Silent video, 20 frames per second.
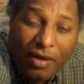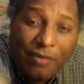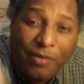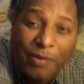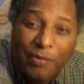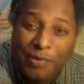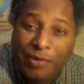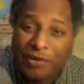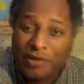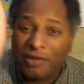I'm
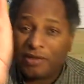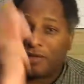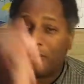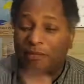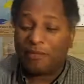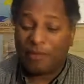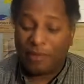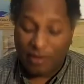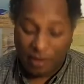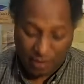going to put this
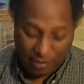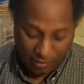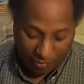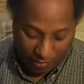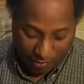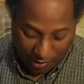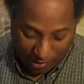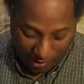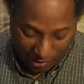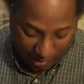up here
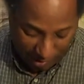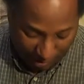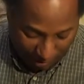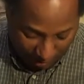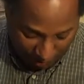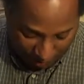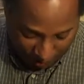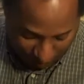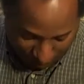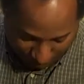right now. I
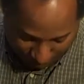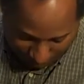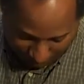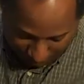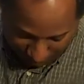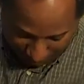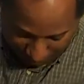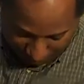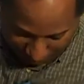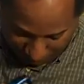don't know if I'm
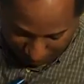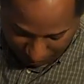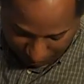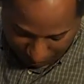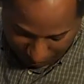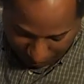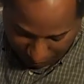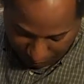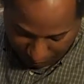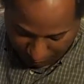
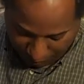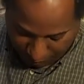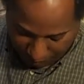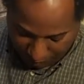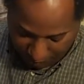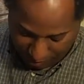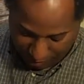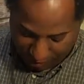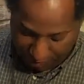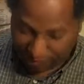
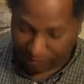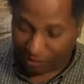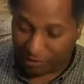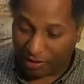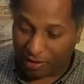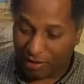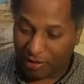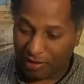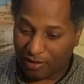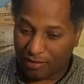
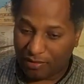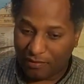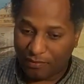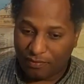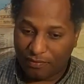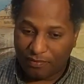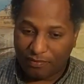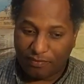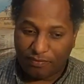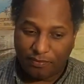actually
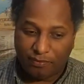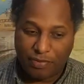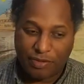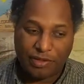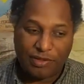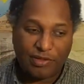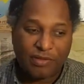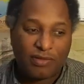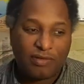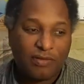
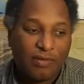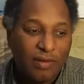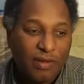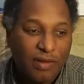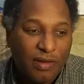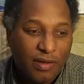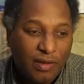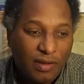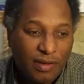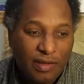put this
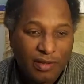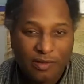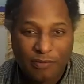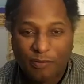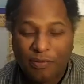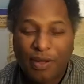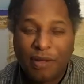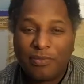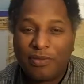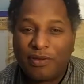as a
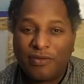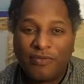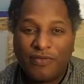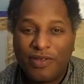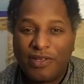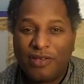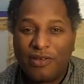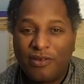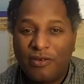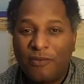public
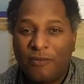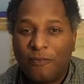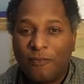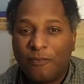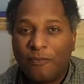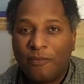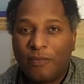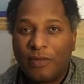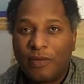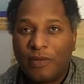video.
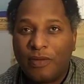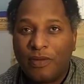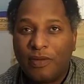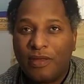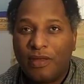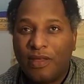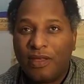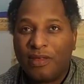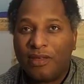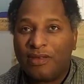
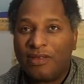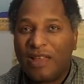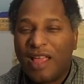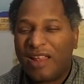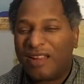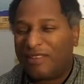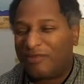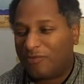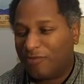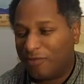And it's
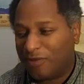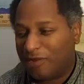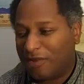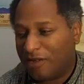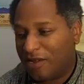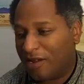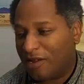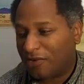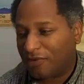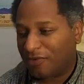not really
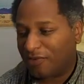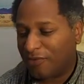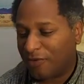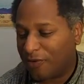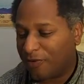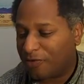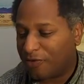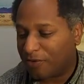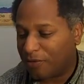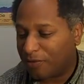
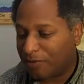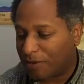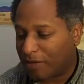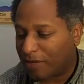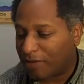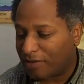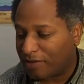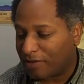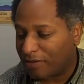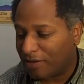controversial, but
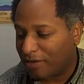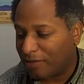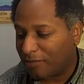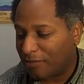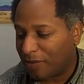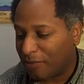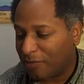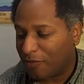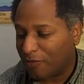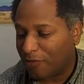I just think it
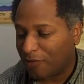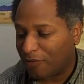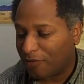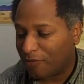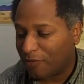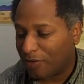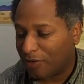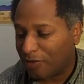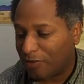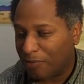may be
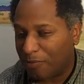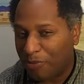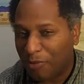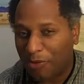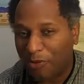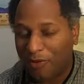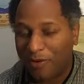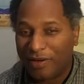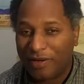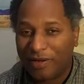rather
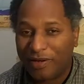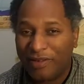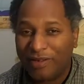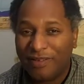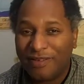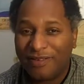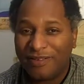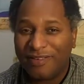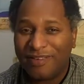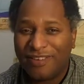boring.
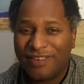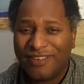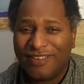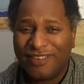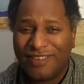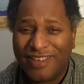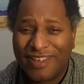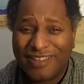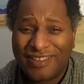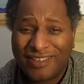
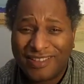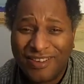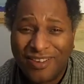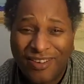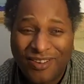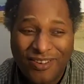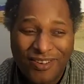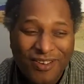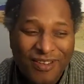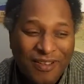That's
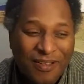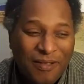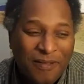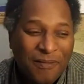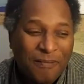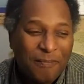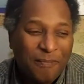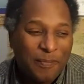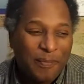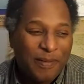all.
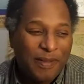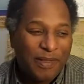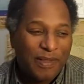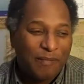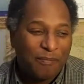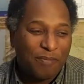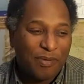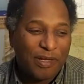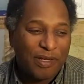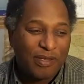
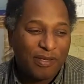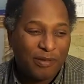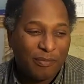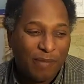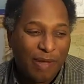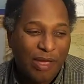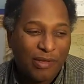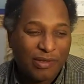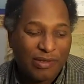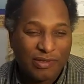But it's
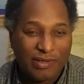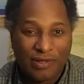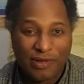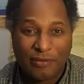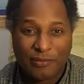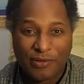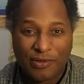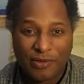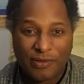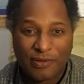about
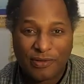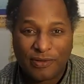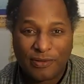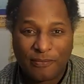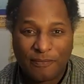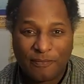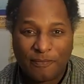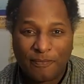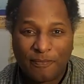assumptions.